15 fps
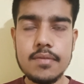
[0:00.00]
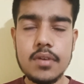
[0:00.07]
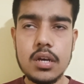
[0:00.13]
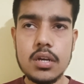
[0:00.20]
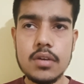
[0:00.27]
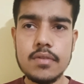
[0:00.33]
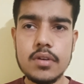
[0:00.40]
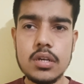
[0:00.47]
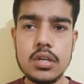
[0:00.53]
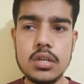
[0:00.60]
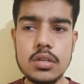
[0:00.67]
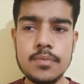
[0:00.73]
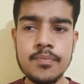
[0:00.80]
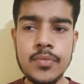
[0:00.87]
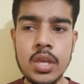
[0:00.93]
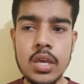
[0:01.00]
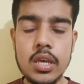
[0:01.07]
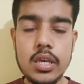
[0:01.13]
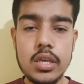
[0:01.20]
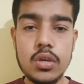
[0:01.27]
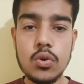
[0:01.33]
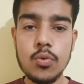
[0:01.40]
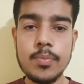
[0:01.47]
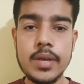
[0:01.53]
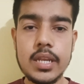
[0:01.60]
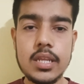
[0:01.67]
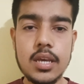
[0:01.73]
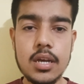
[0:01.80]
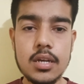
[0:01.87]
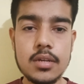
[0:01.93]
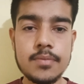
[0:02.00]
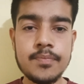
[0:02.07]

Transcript: our word egomaniac.